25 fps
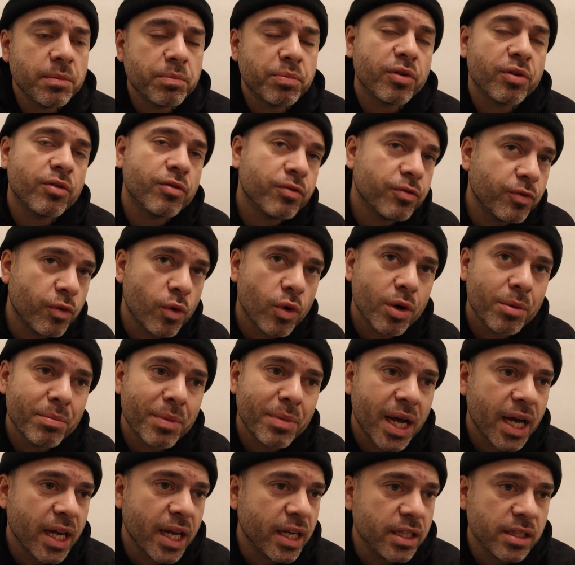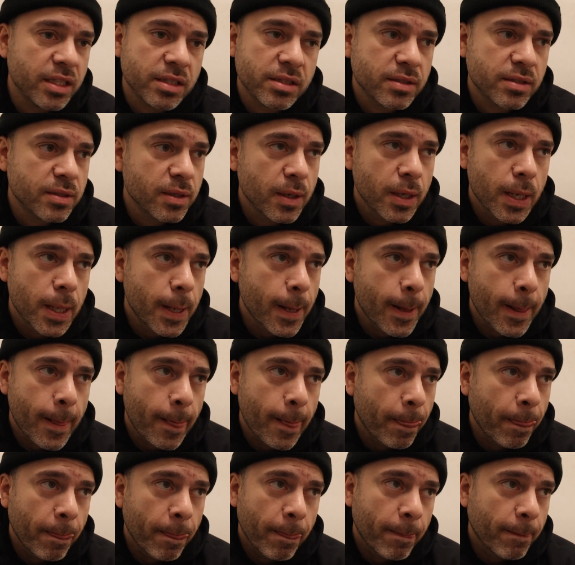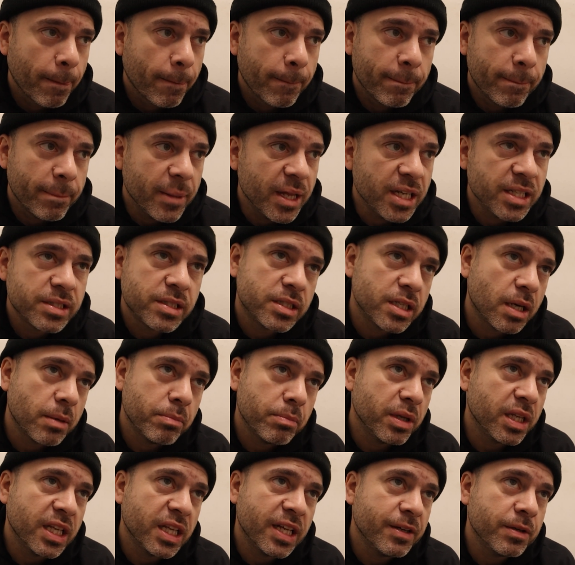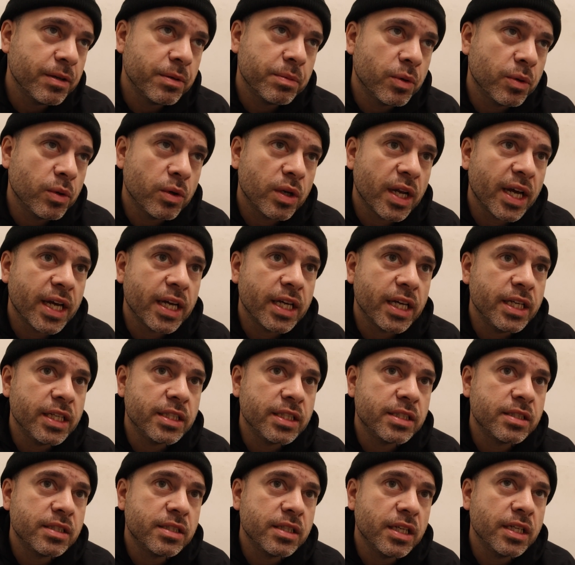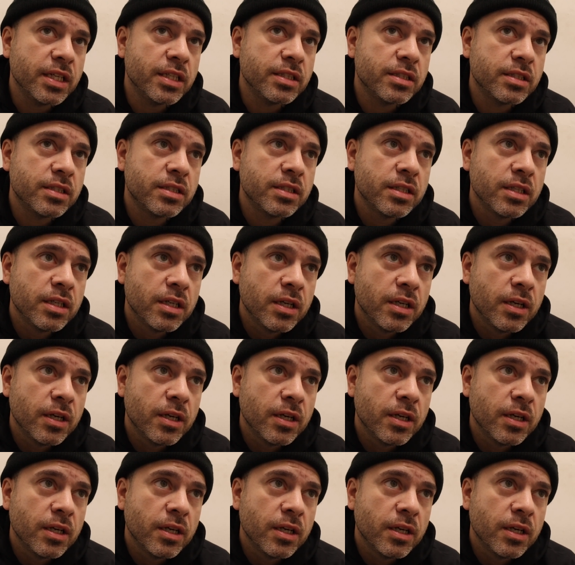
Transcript: perform at it's unbelievable. Like it's